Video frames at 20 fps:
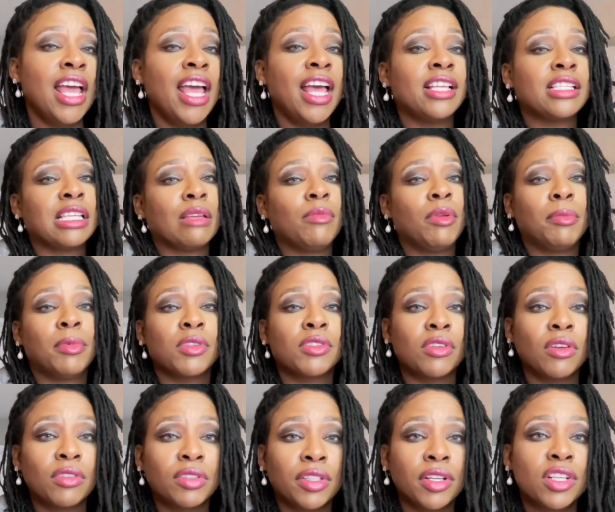and some people
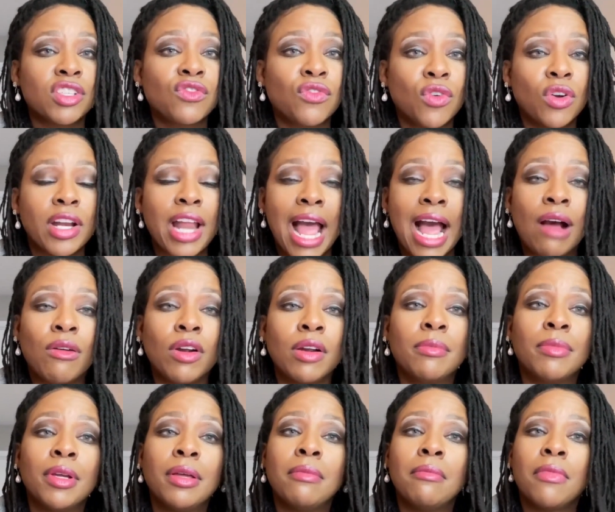soak theirs for an hour,
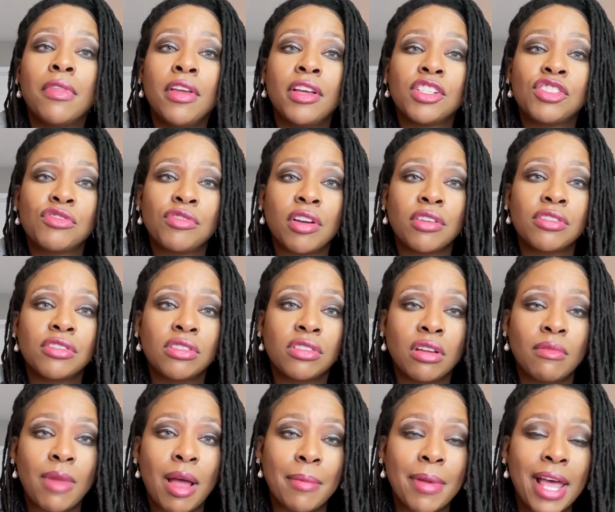but the instructions
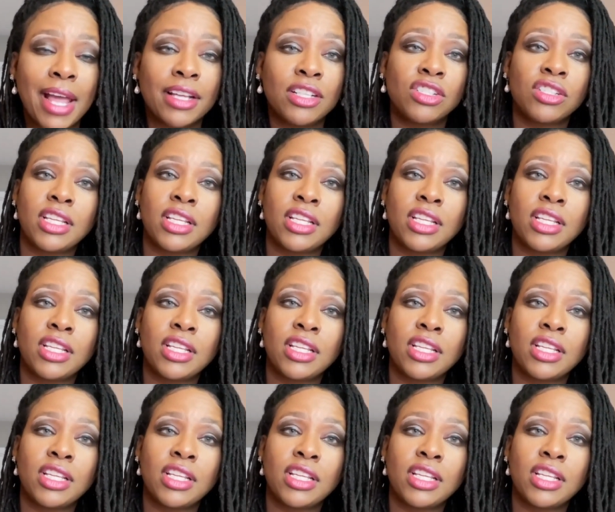on my package